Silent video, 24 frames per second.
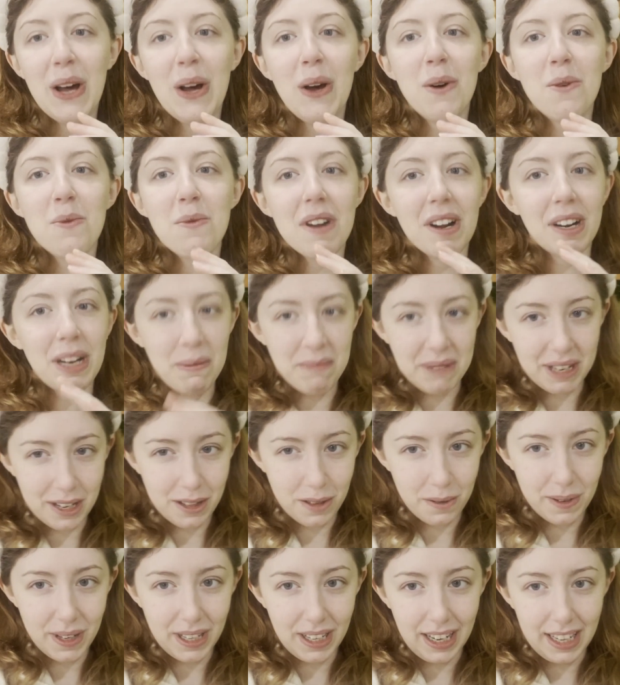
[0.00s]
coming to the
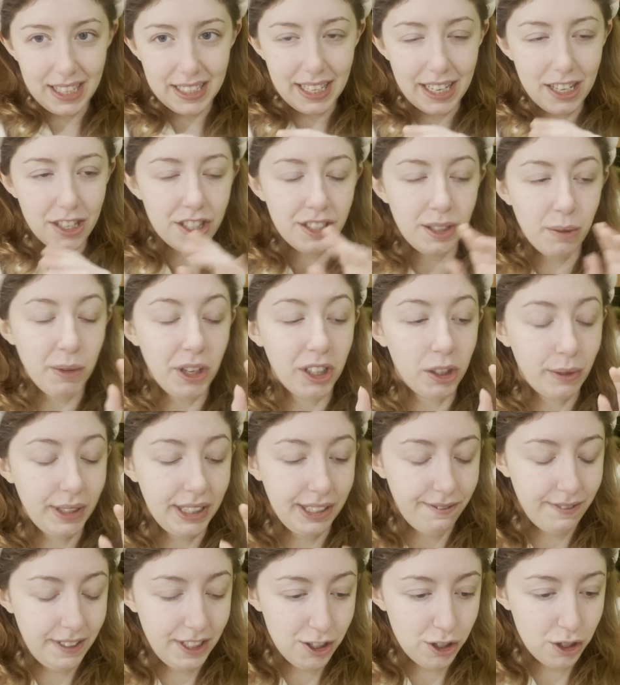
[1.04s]
realization that we're going to
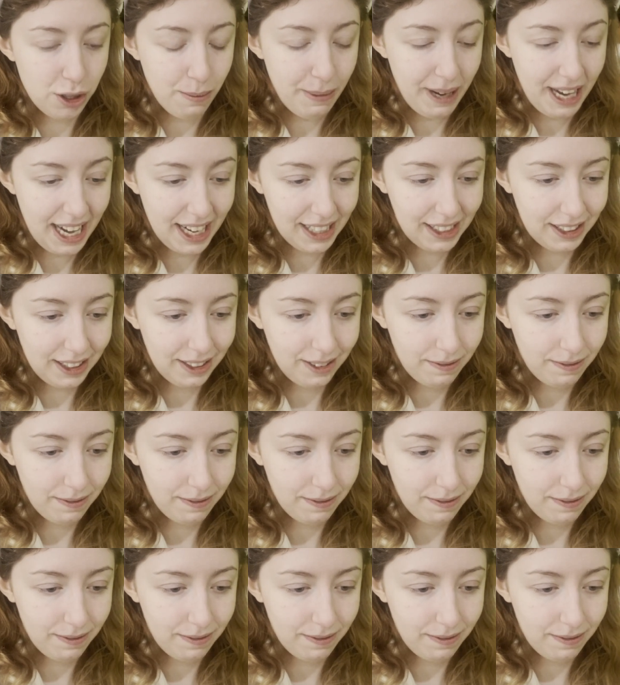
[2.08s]
finish the back.